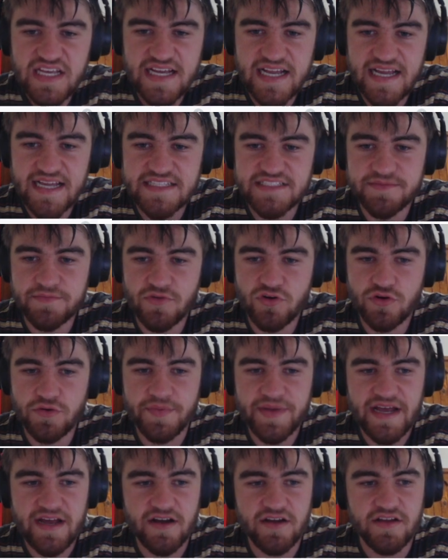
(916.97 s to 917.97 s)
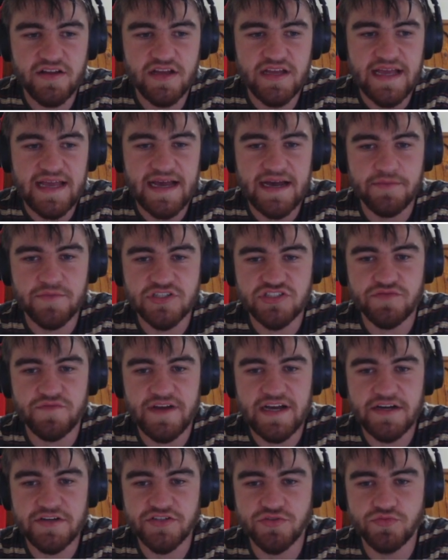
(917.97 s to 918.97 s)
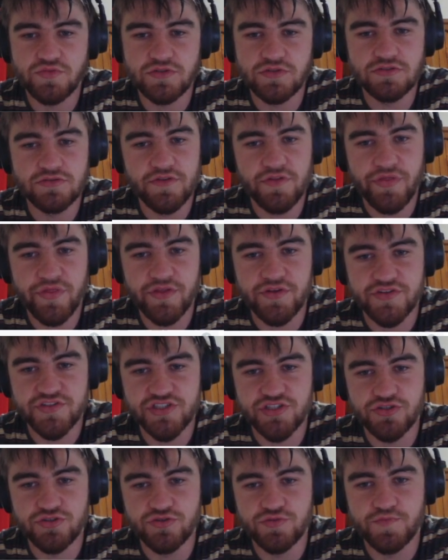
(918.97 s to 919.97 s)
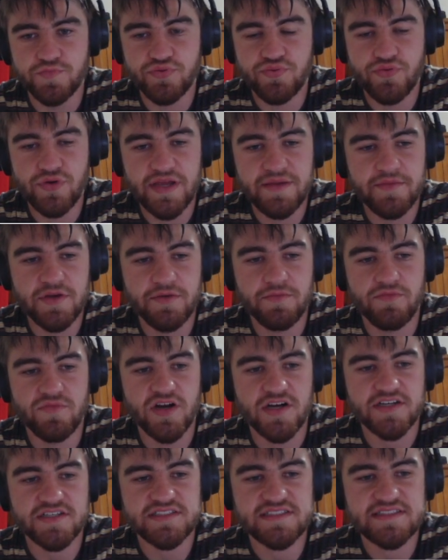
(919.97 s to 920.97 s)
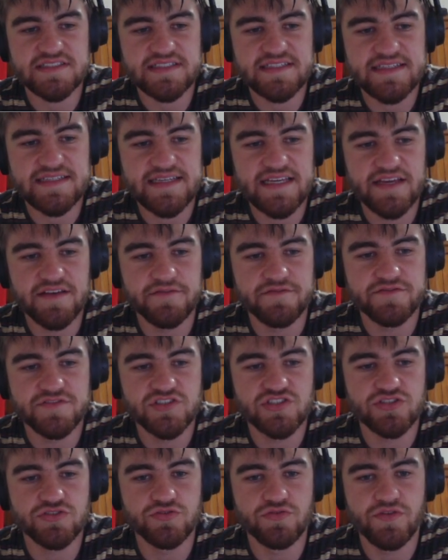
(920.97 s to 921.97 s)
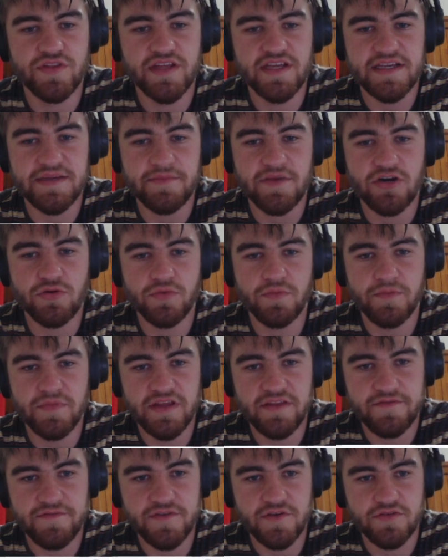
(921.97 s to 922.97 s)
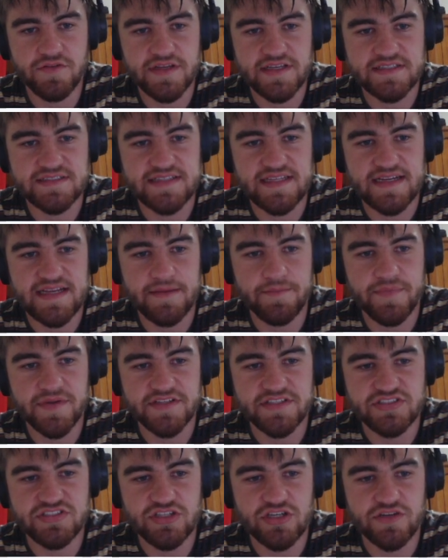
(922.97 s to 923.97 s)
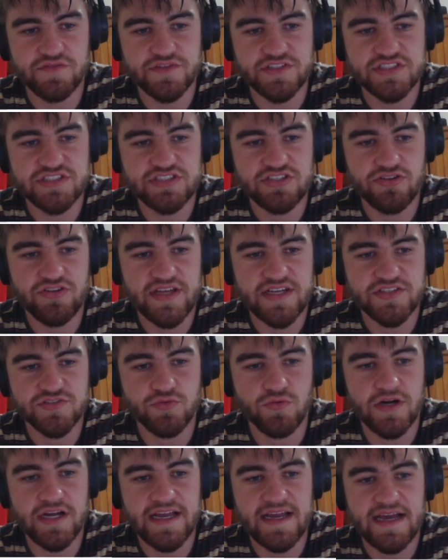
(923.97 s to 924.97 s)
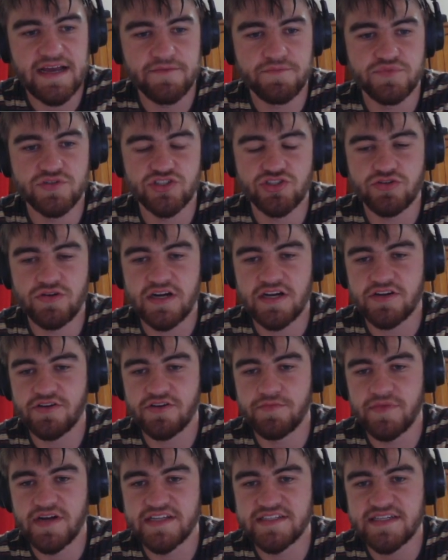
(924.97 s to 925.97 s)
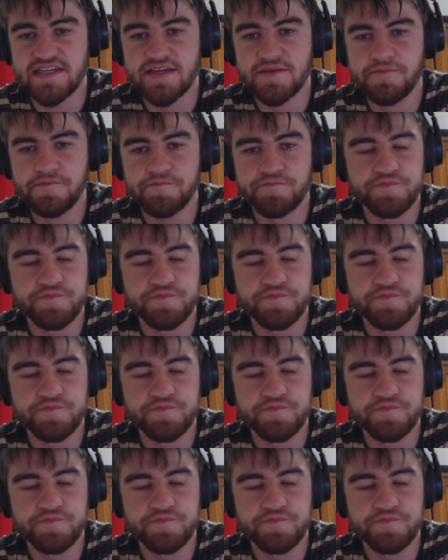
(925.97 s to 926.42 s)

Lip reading: it's more about how much value will the two premium rucks give to the Melbourne midfield as they get better service. So that's why I have Petrarca in my team.